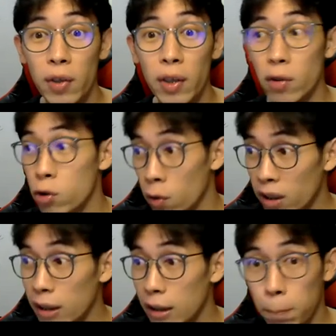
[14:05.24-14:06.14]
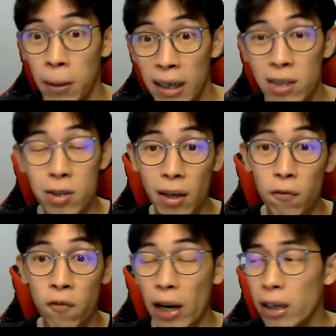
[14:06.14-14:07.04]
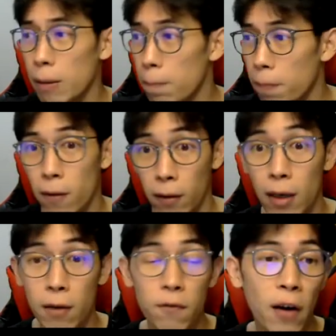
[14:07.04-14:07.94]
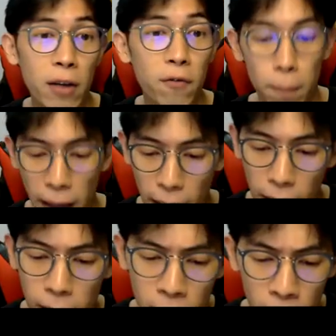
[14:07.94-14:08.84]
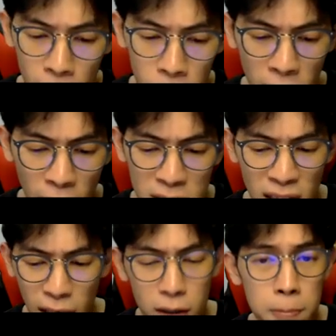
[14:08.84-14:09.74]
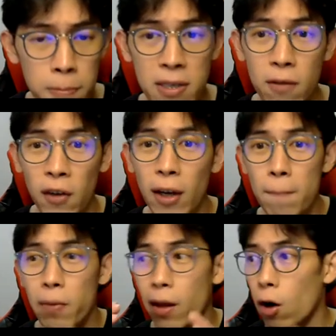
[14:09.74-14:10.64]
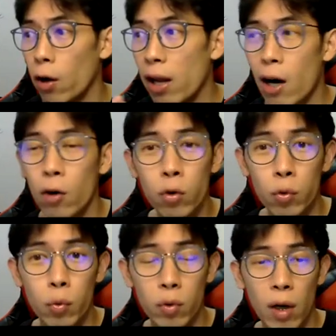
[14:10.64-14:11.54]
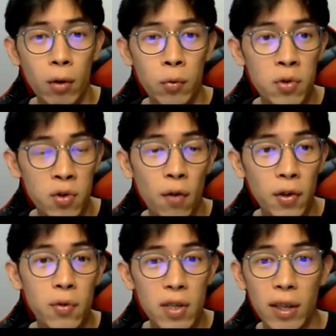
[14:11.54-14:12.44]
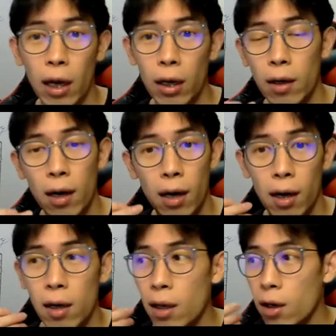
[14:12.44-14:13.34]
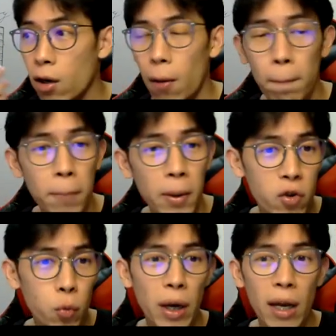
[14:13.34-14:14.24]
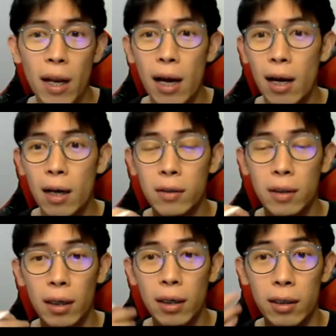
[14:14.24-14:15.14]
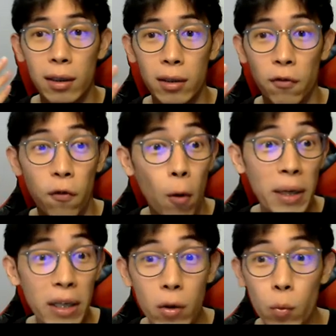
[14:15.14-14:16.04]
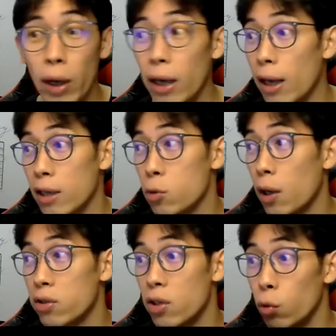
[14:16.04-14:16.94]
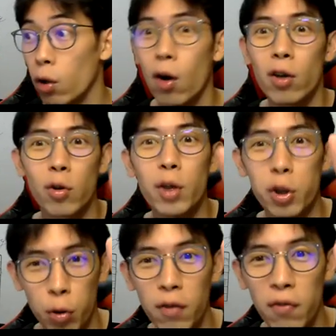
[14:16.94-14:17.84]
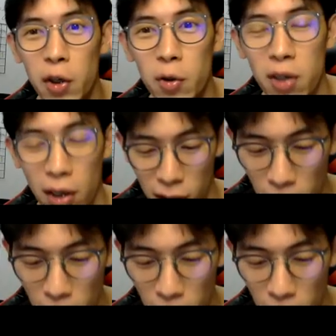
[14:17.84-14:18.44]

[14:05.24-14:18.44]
videos. So in the playlist, you can find it, okay? You can find it from there. Right? So there is like specific on how to solve it using like compass way, okay? The forbidden way, as well as the ruler. Oh, sorry, 3 videos.